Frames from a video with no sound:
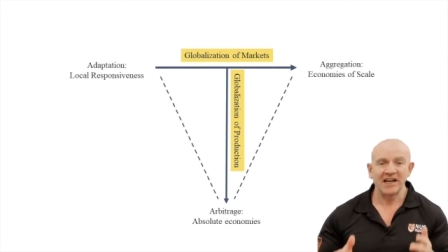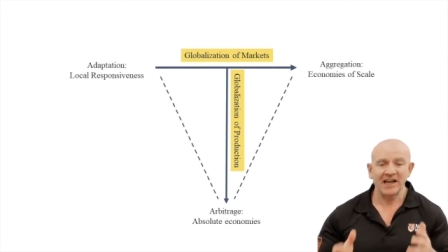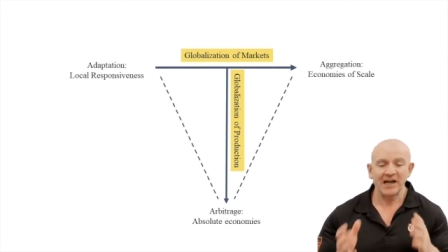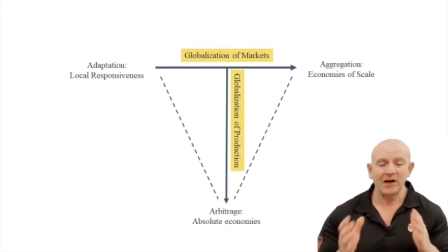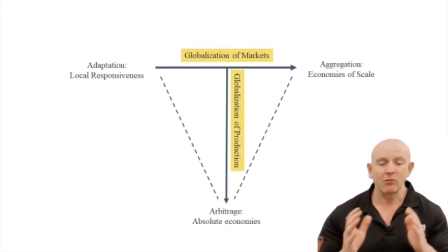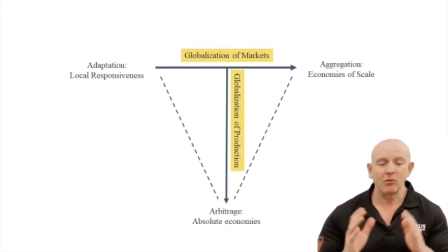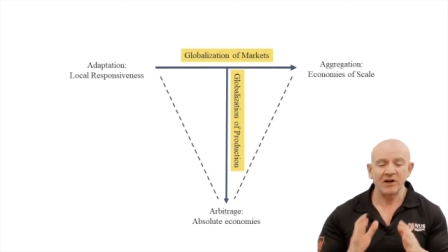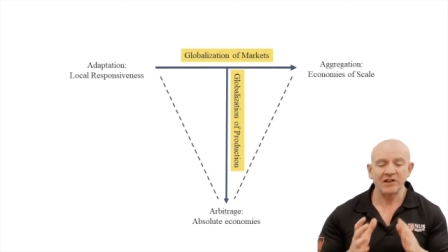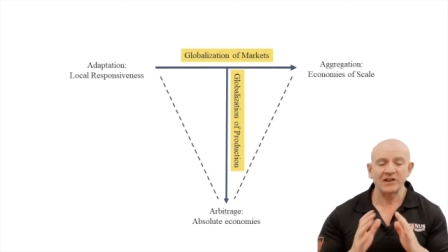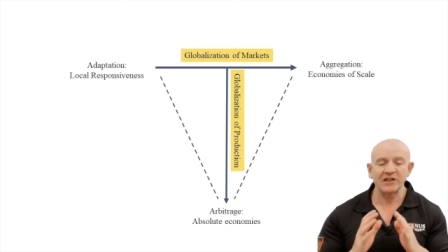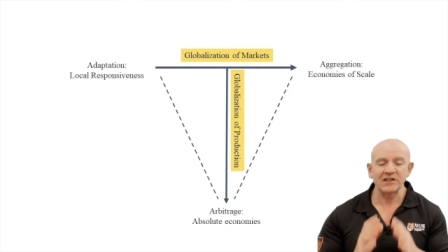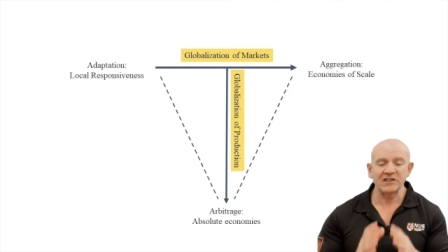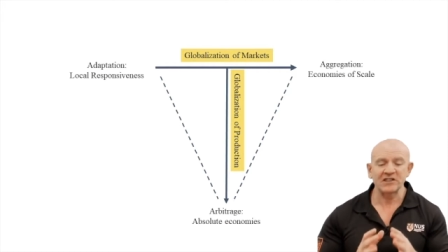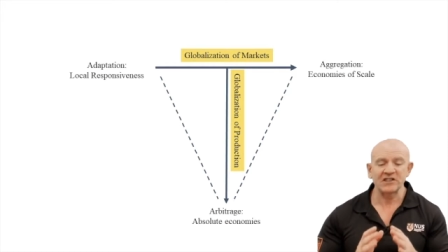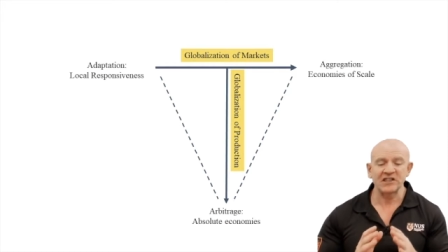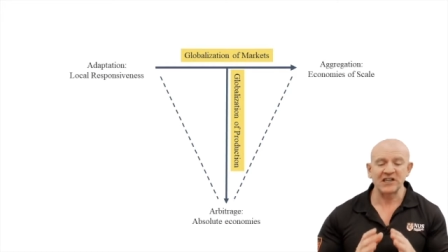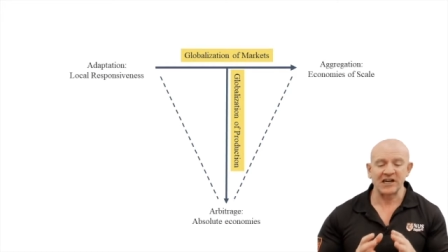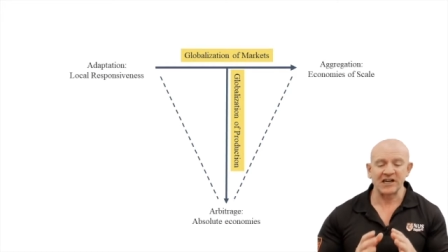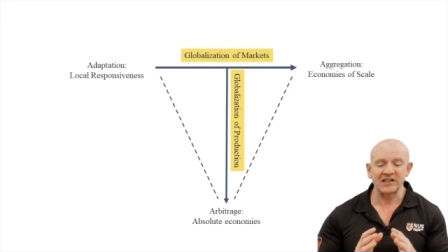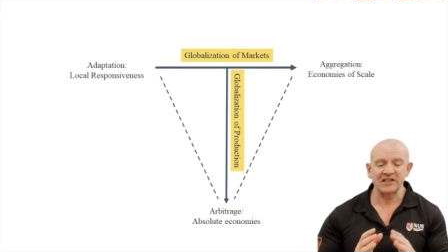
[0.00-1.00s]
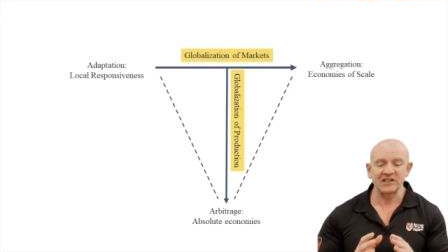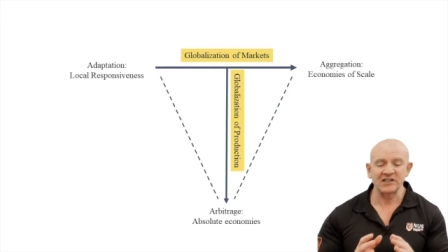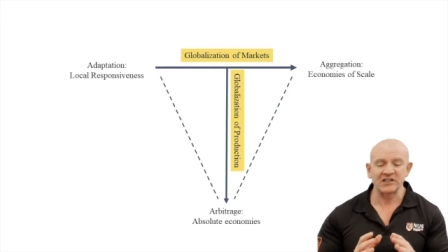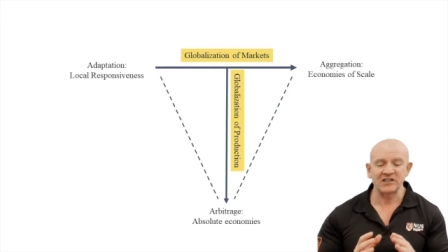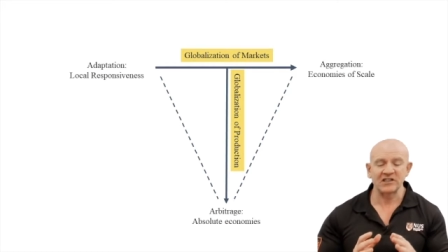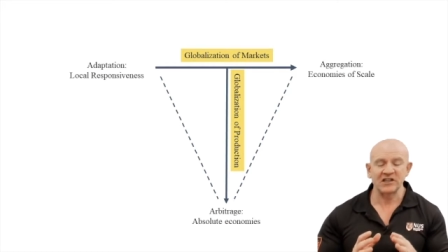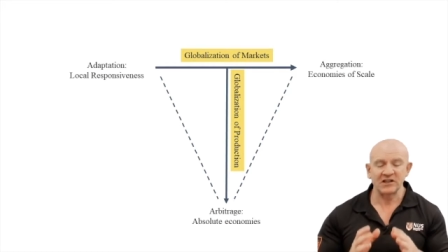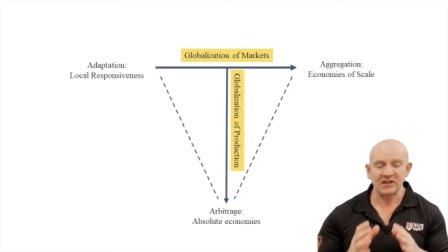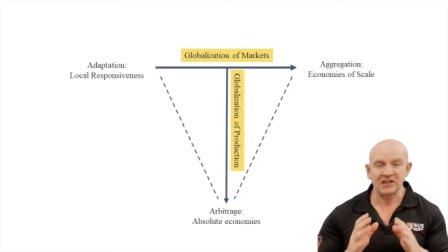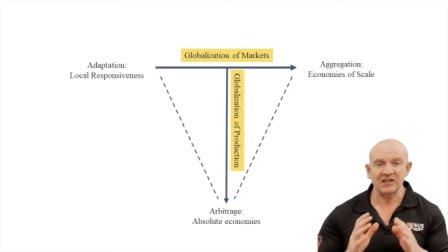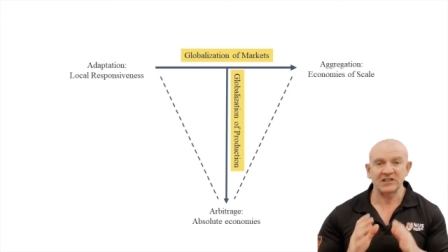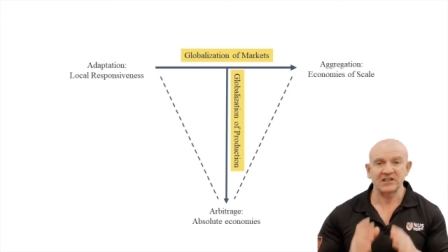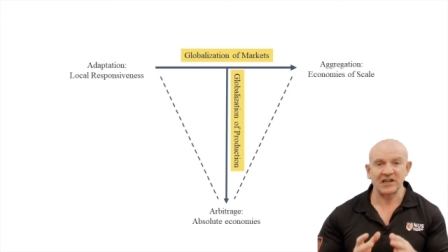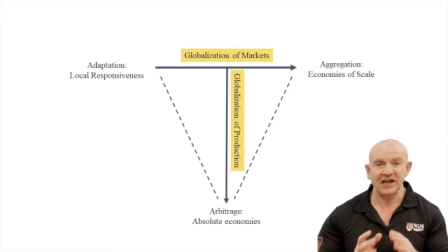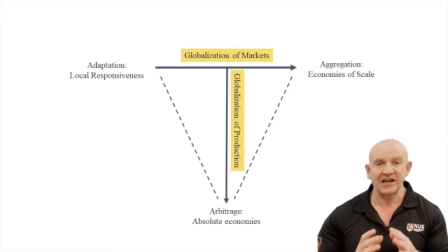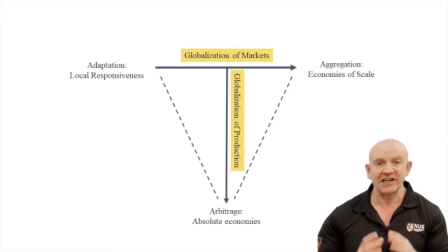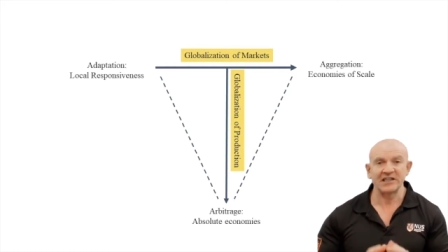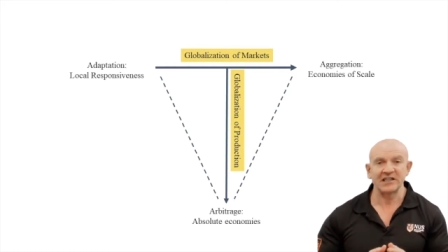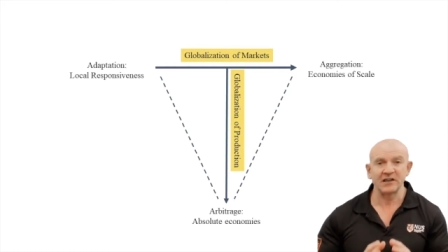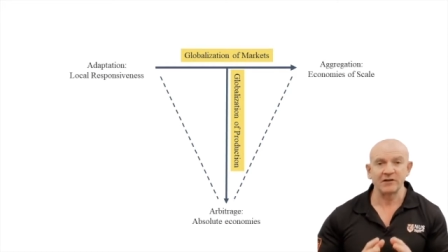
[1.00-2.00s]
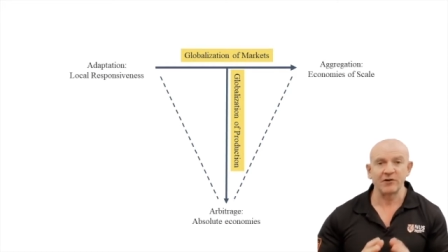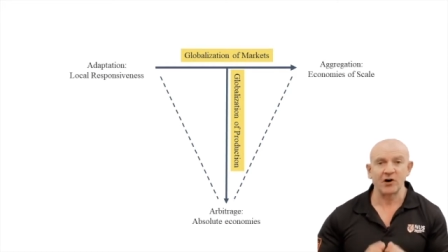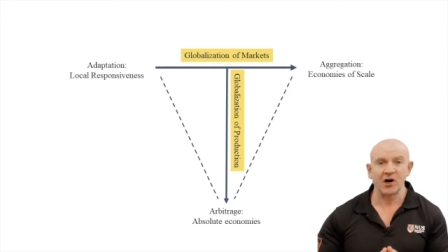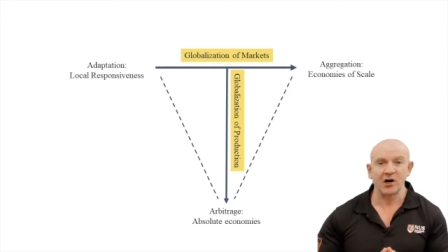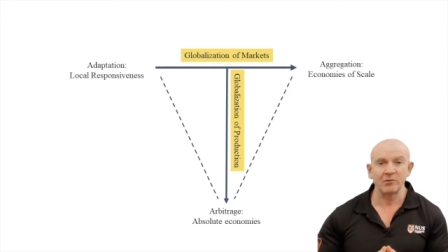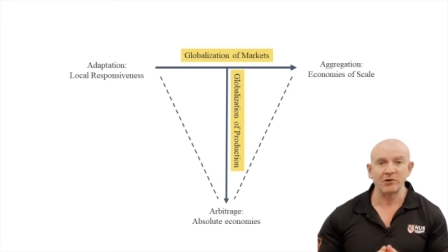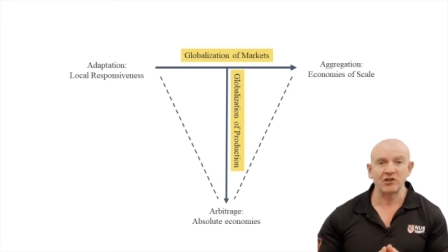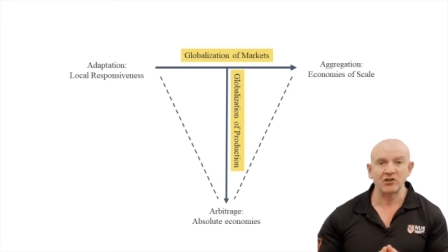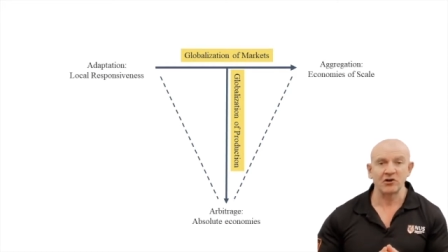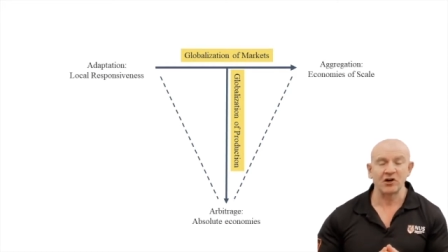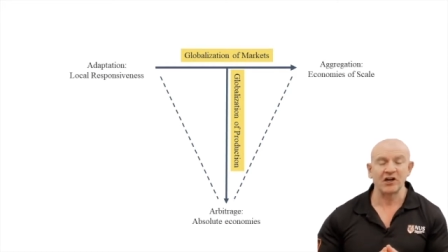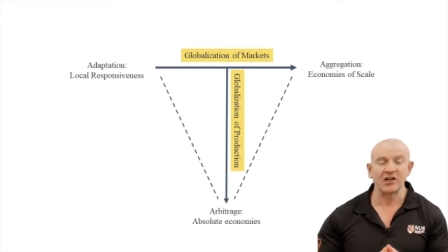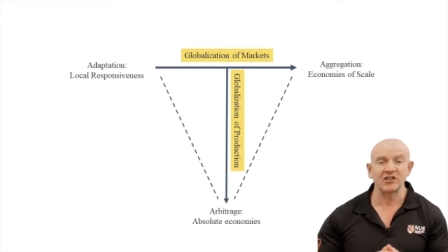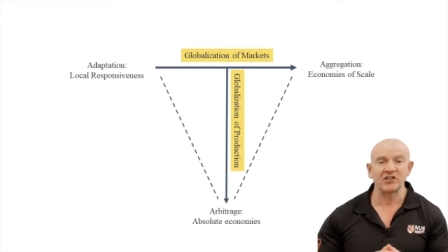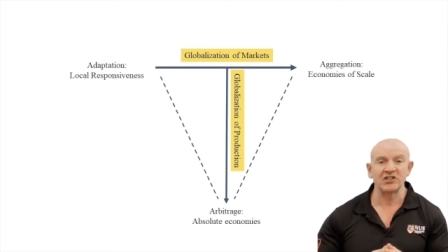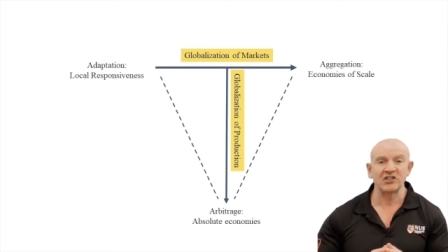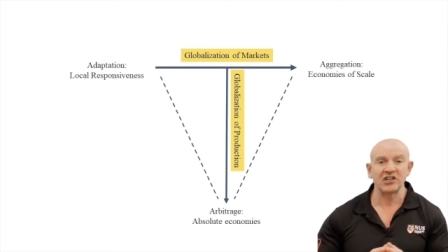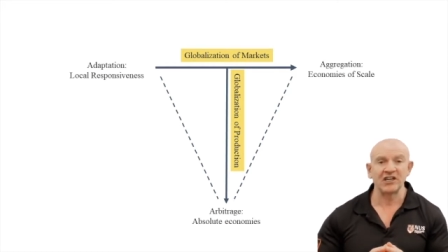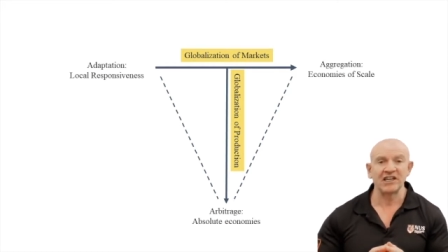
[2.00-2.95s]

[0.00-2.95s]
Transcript: And what this does, this idea of arbitrage,